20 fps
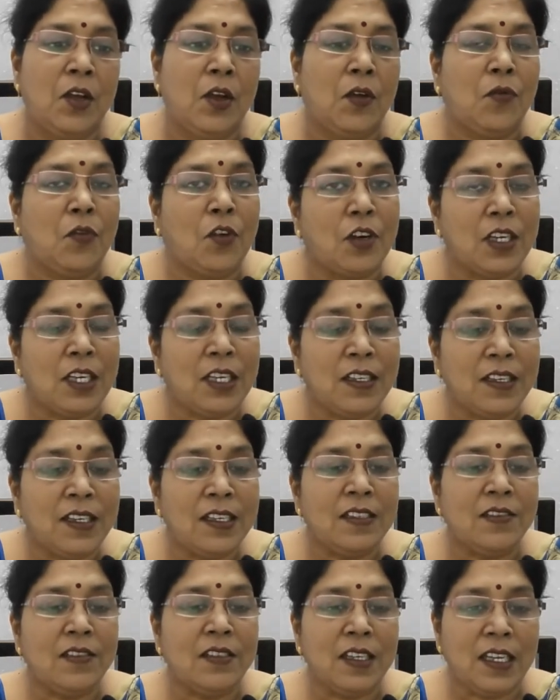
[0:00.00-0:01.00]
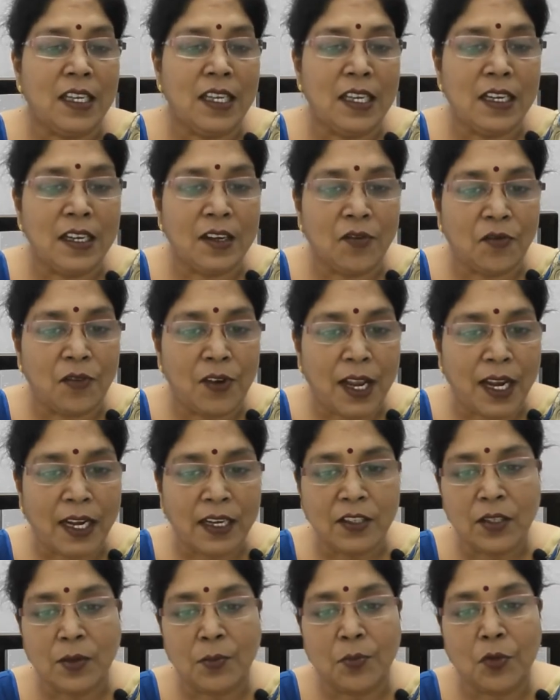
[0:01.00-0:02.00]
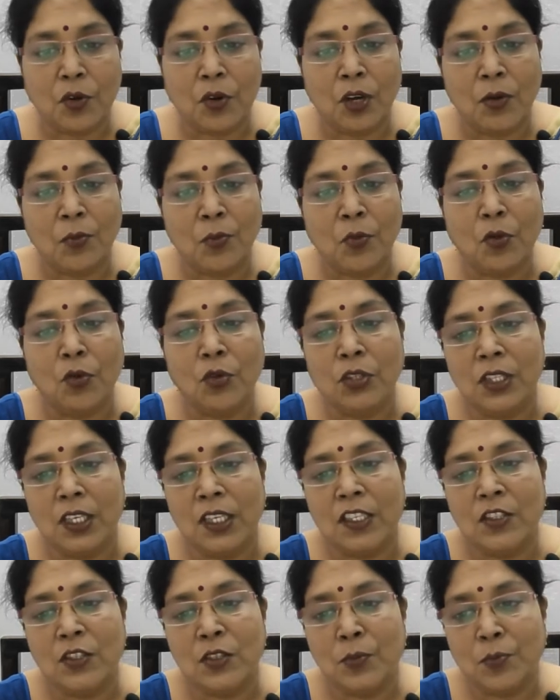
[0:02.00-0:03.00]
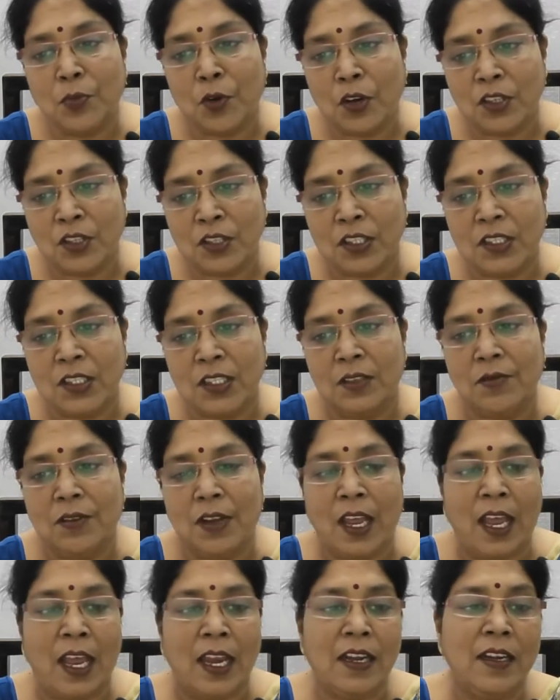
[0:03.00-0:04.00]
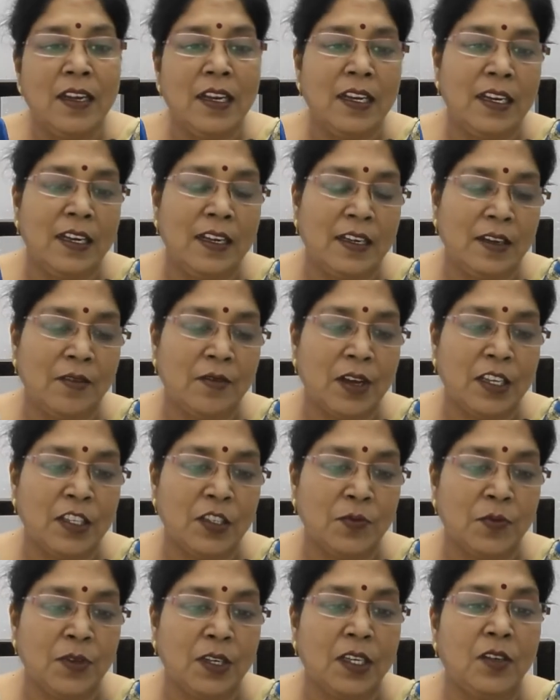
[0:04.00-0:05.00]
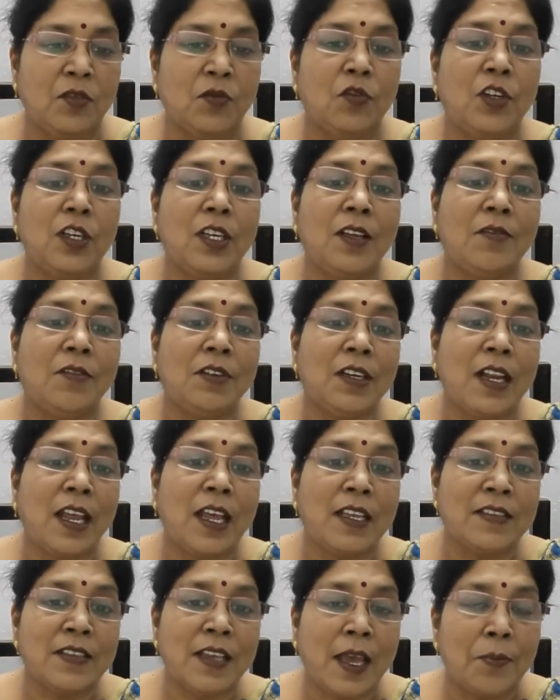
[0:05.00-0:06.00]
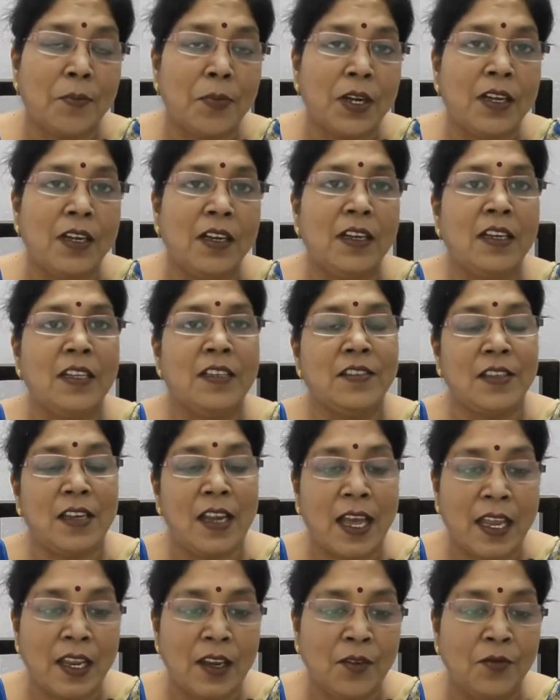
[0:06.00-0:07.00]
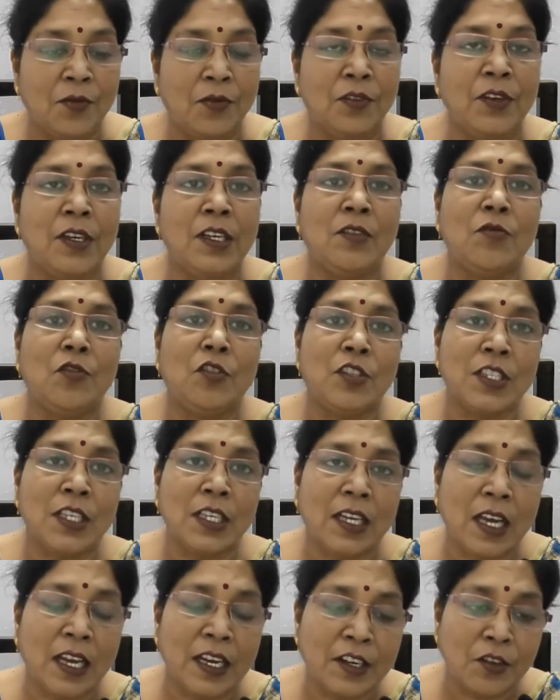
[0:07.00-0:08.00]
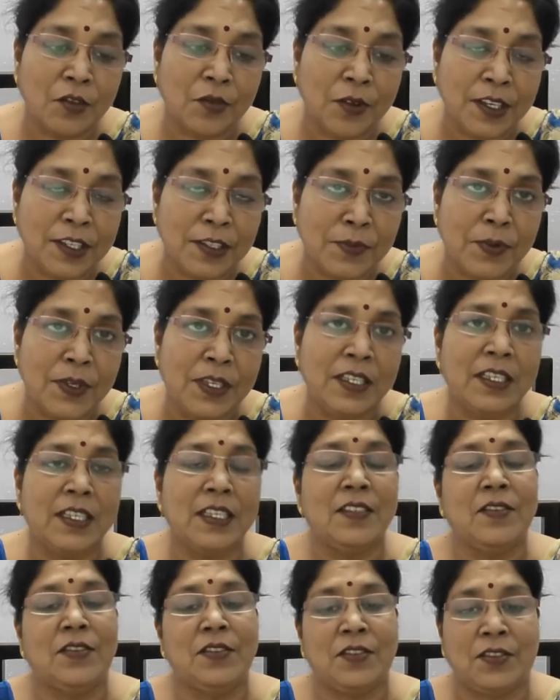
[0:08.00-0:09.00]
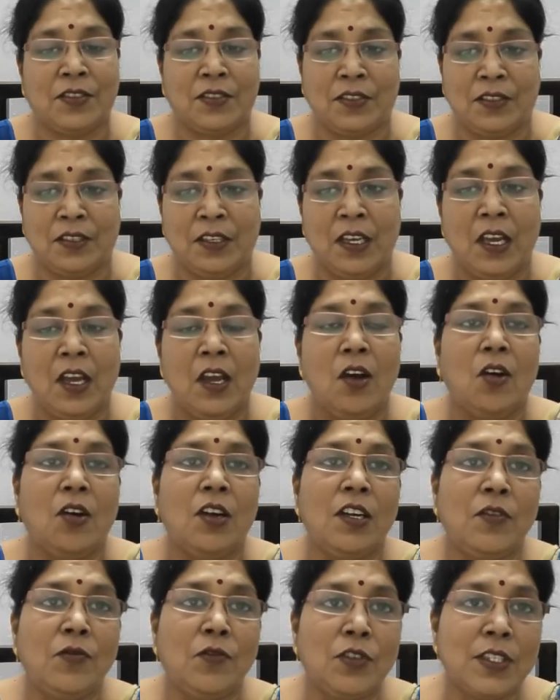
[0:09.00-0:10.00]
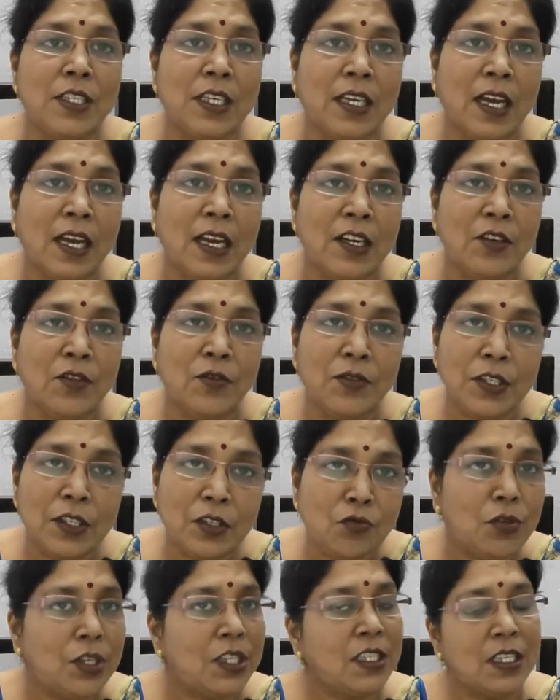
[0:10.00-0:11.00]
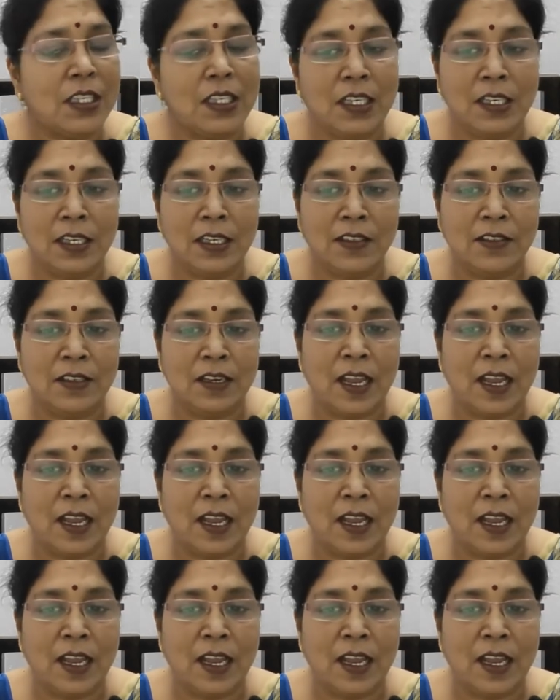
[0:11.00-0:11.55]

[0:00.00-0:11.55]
What he does, he reflects upon both its positive and negative aspect. Whatever has happened in his life, it was a kind of experience or it was a kind of situation in his